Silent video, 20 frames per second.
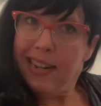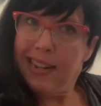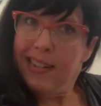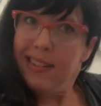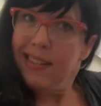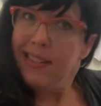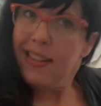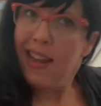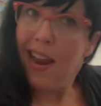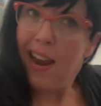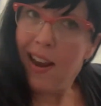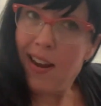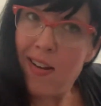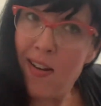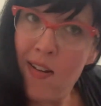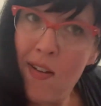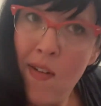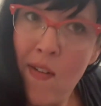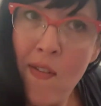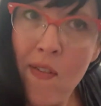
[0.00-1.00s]

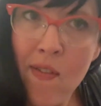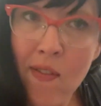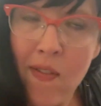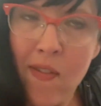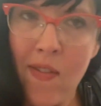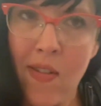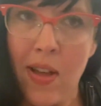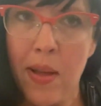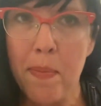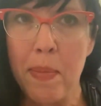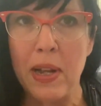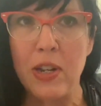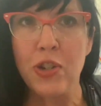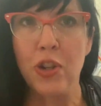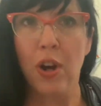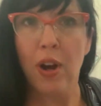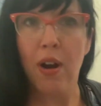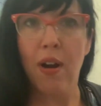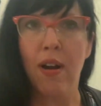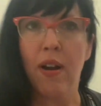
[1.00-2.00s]
sane? Bet you
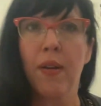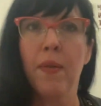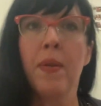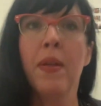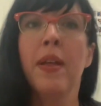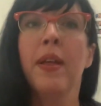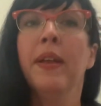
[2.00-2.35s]
are.